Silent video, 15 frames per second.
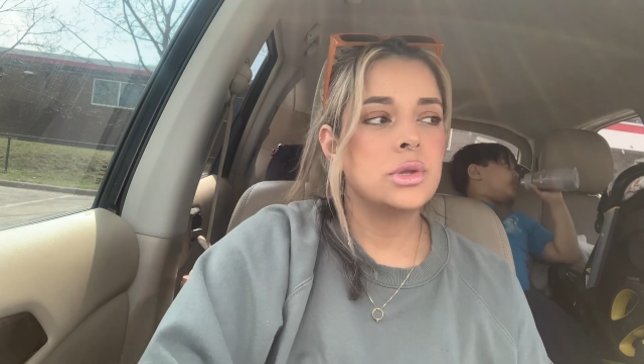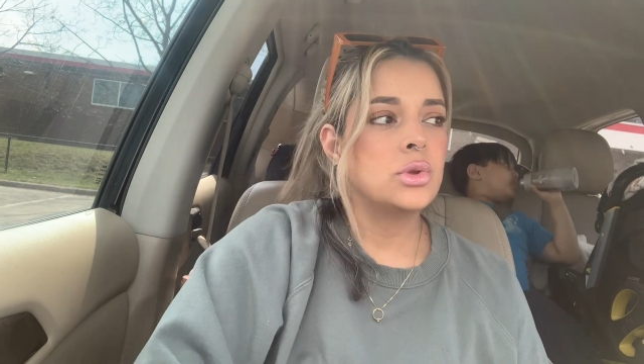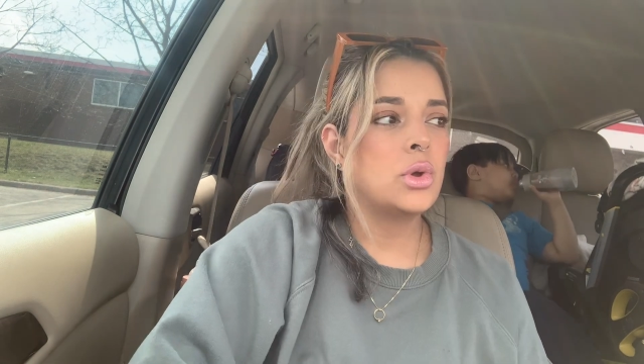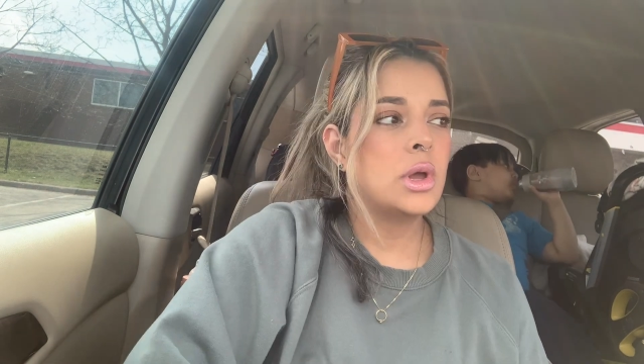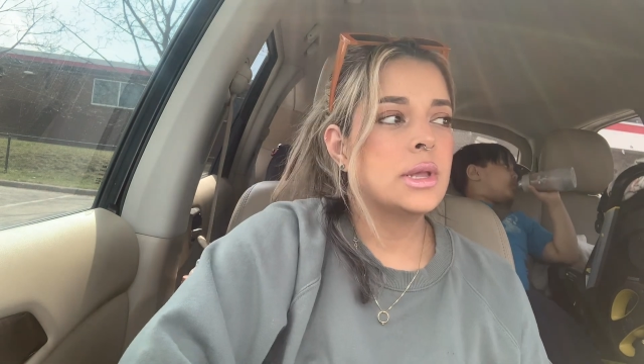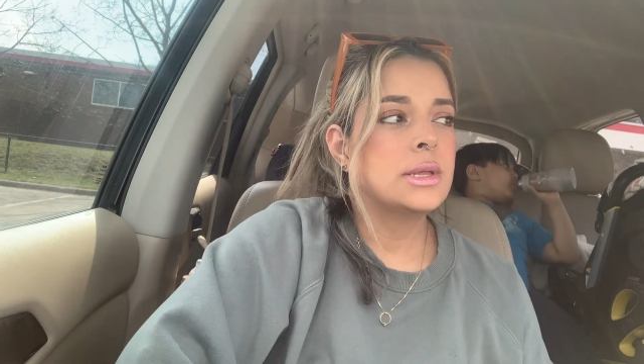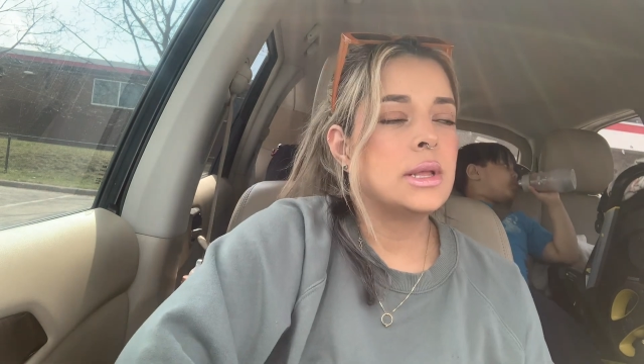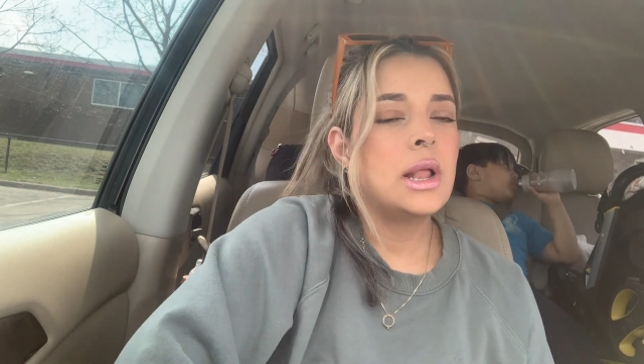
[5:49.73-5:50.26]
so
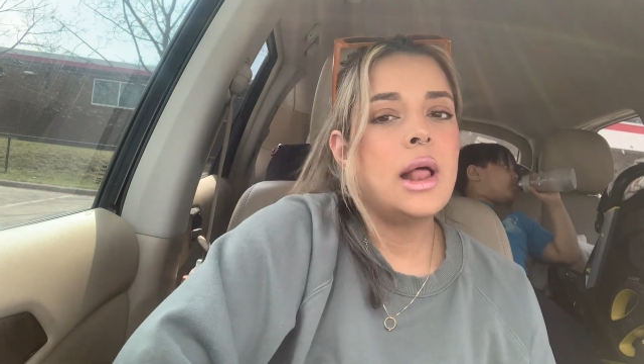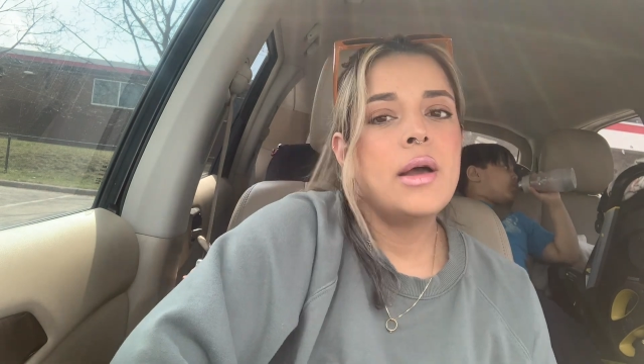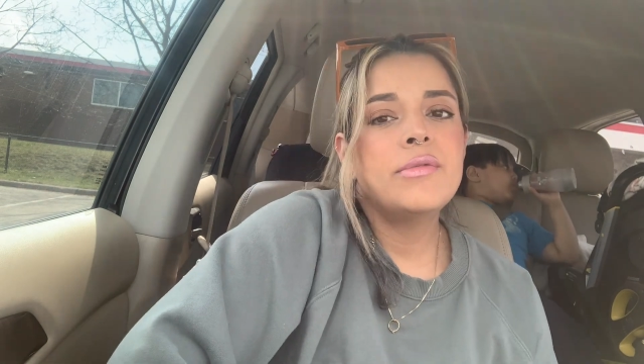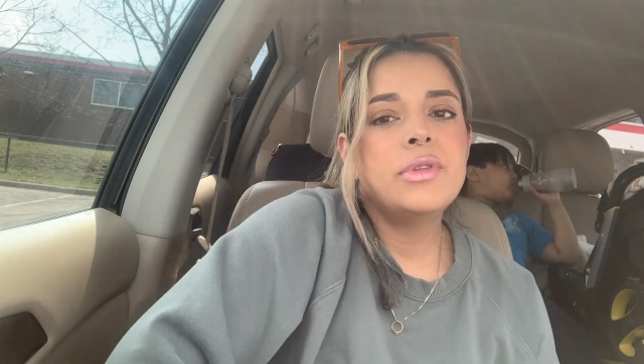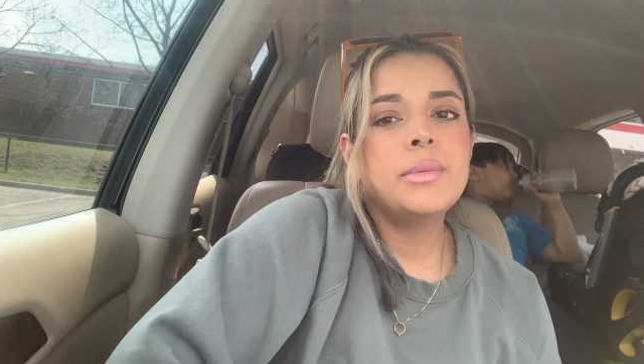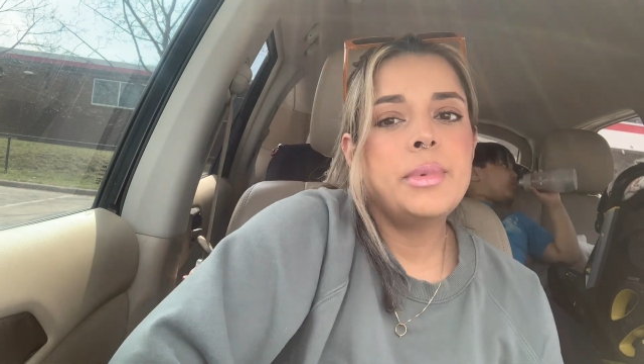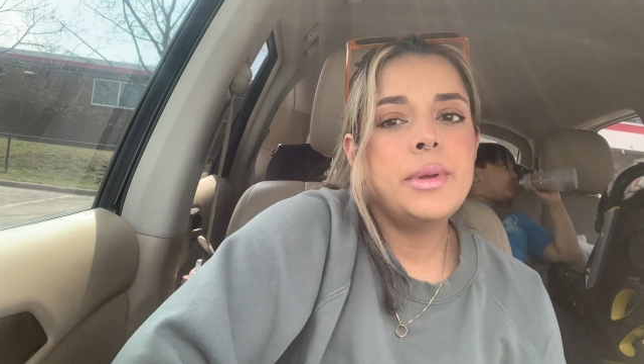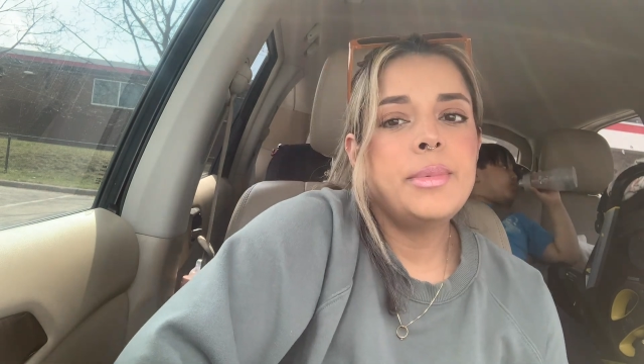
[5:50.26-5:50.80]
i still have
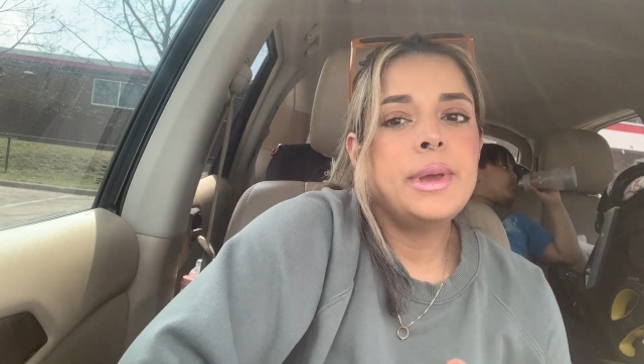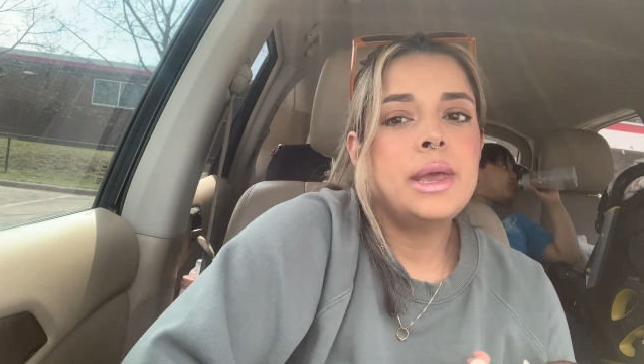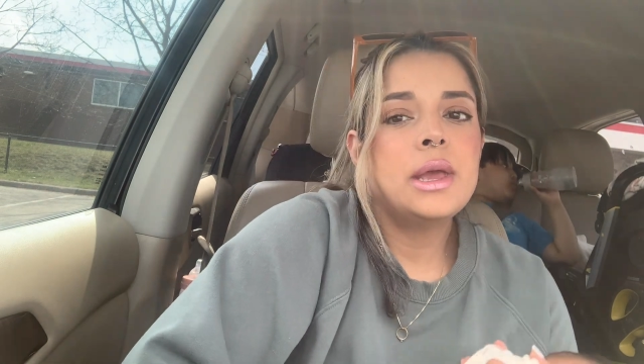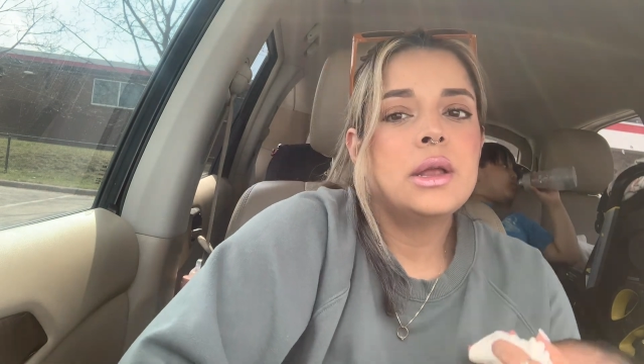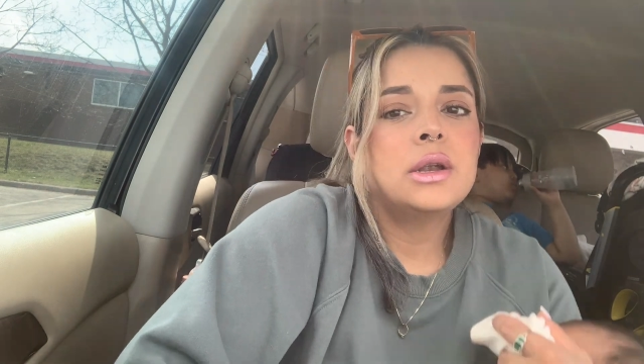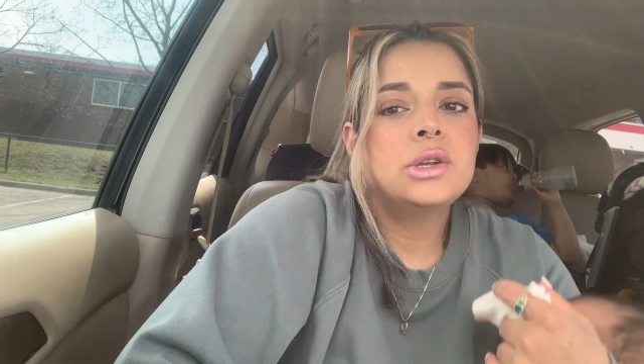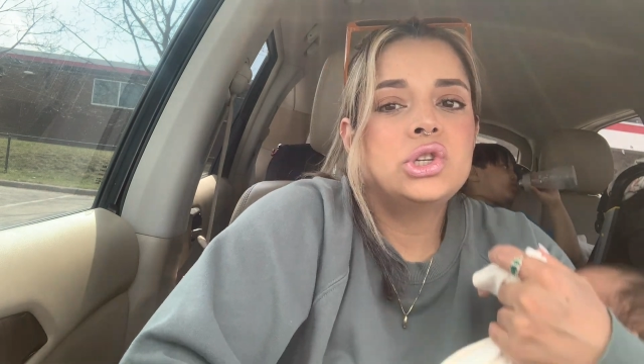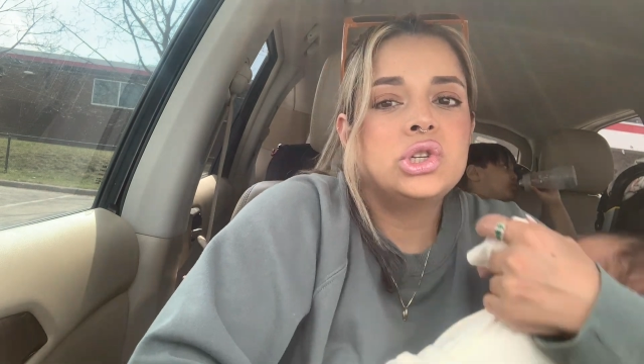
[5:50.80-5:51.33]
the baby
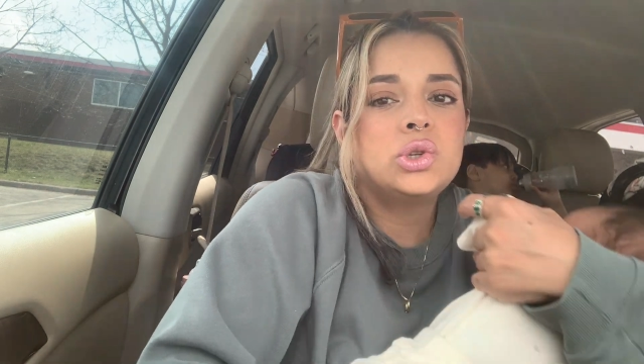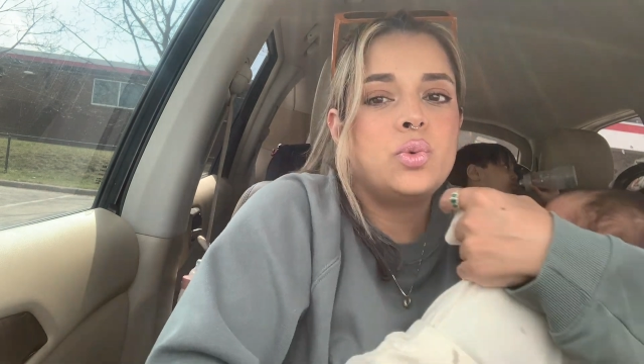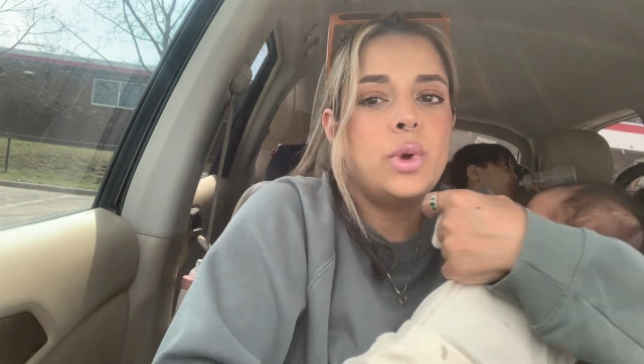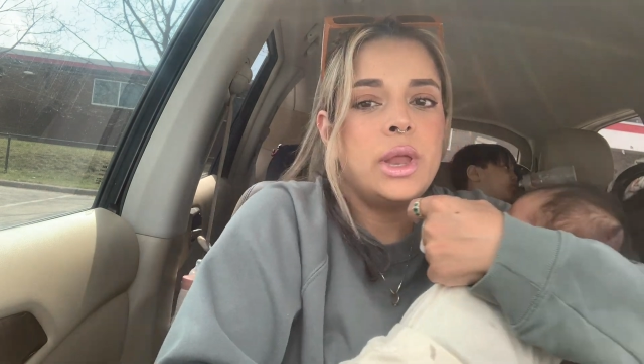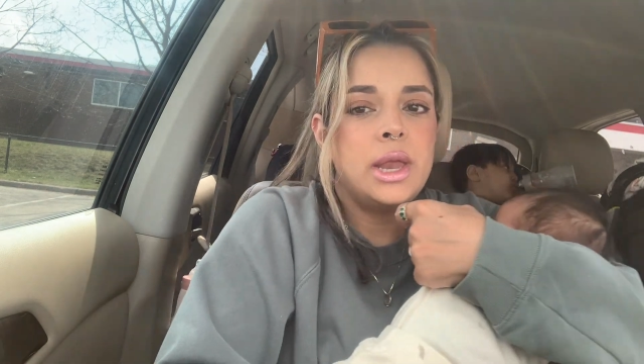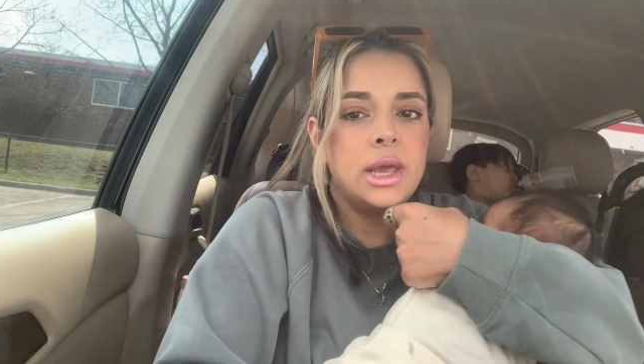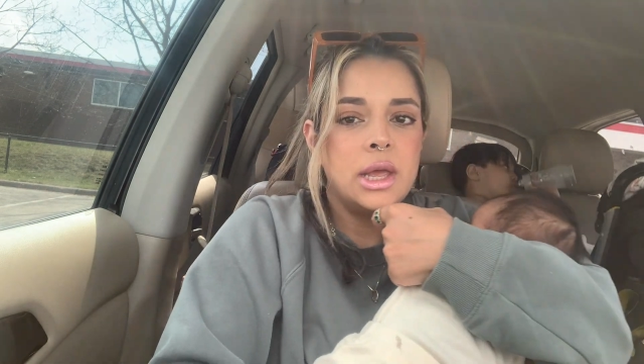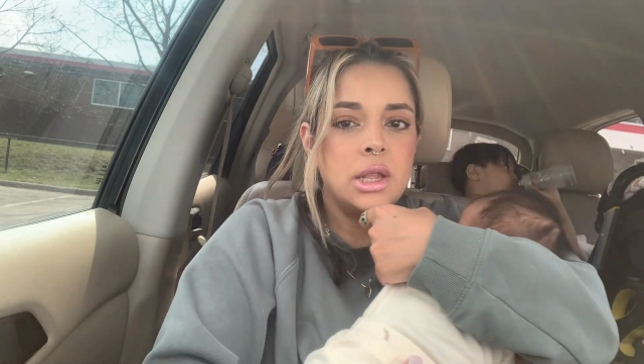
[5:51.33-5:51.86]
here just
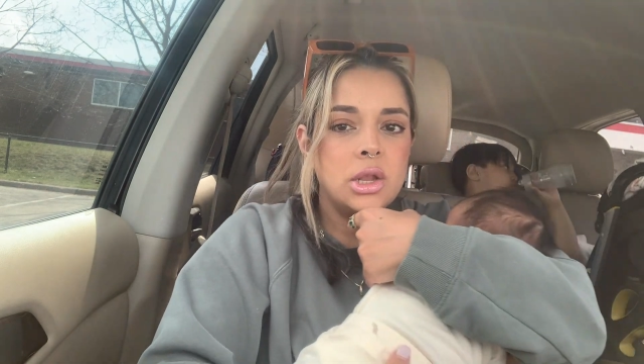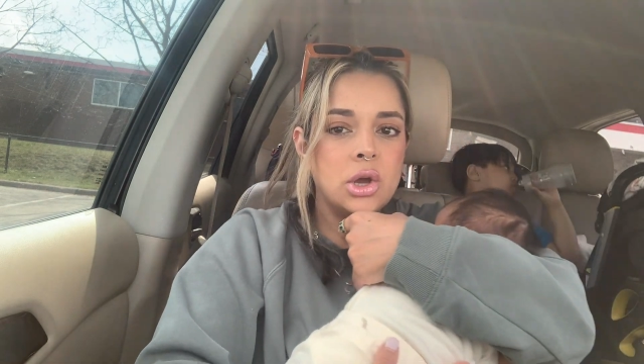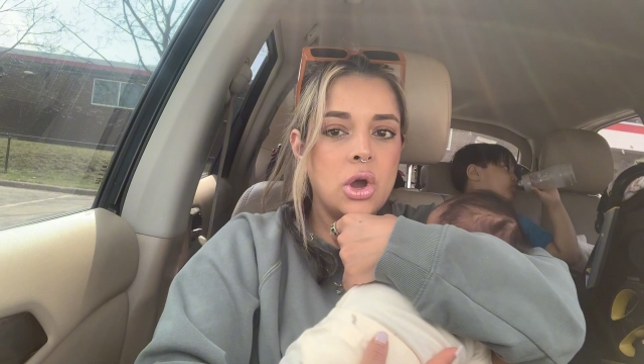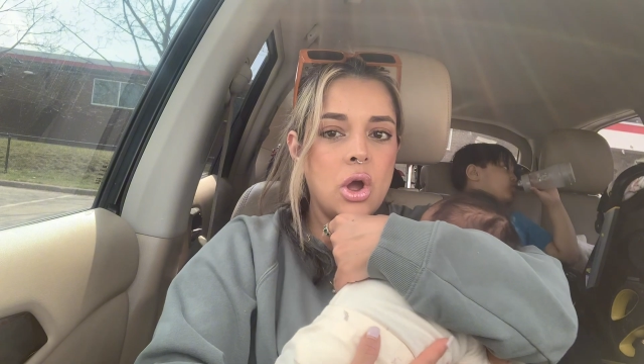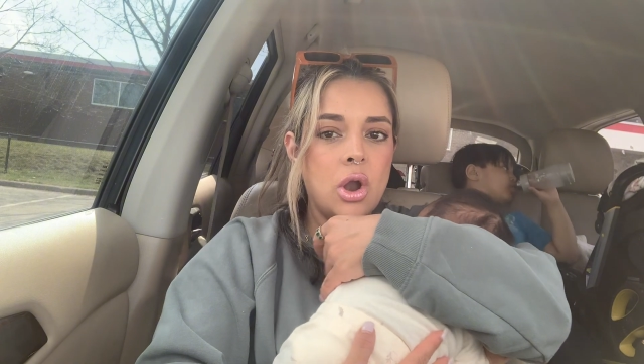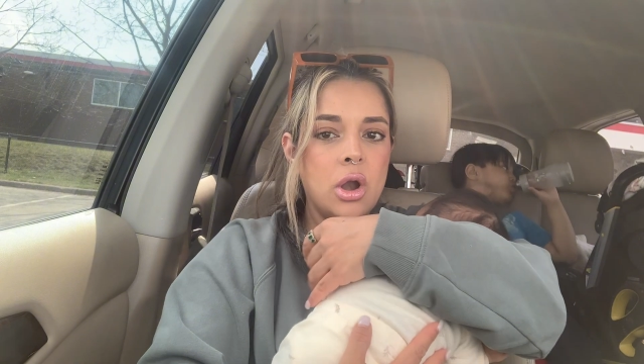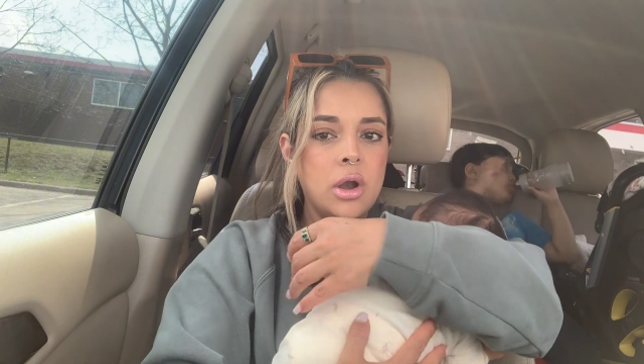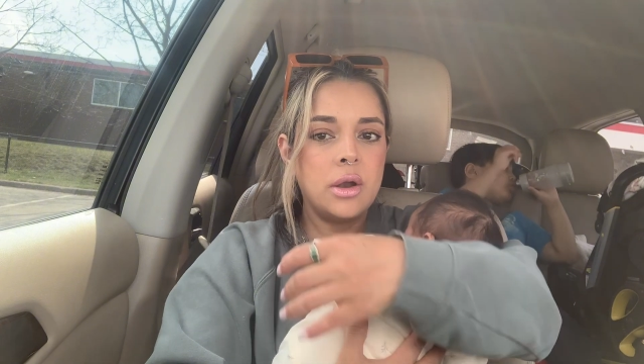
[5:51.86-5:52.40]
waiting in the
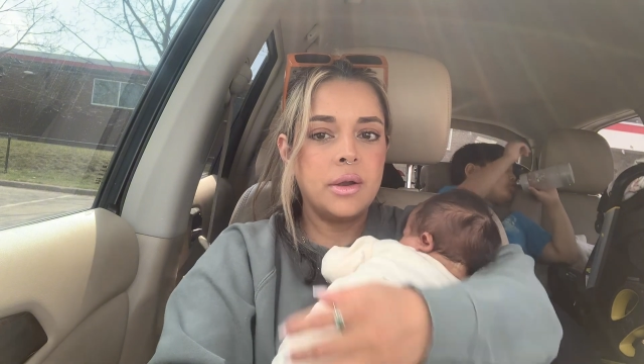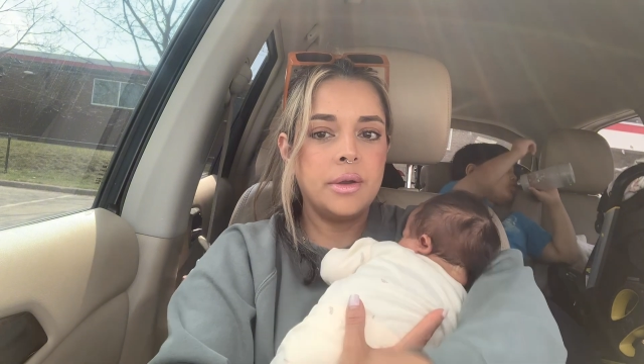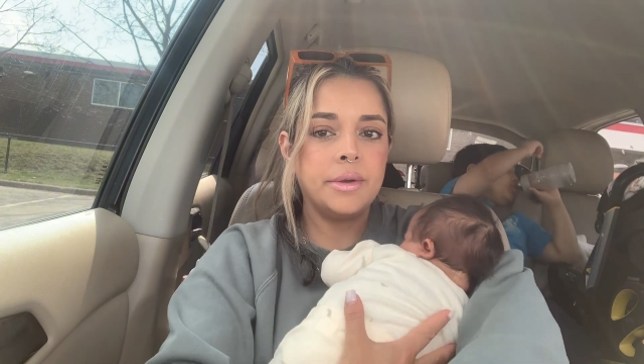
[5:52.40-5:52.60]
car